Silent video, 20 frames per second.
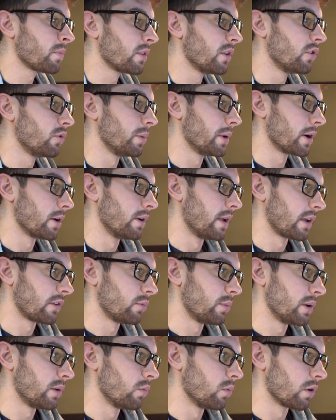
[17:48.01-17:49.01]
this week or
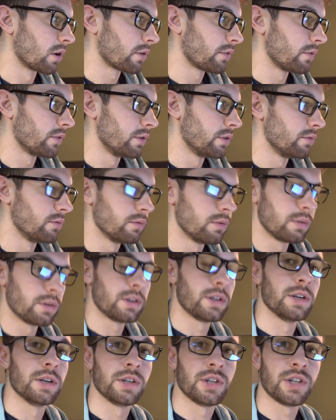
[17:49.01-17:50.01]
next week works for you
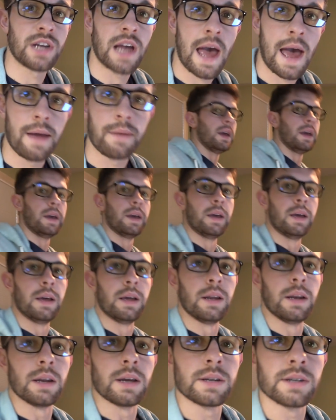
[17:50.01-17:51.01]
to chat
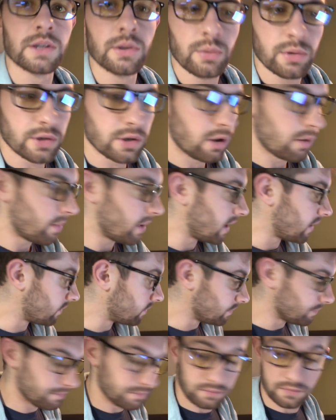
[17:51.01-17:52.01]
and see what it's all
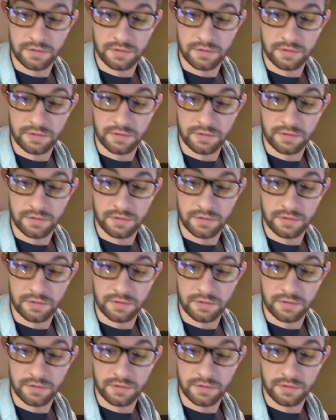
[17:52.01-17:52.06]
about.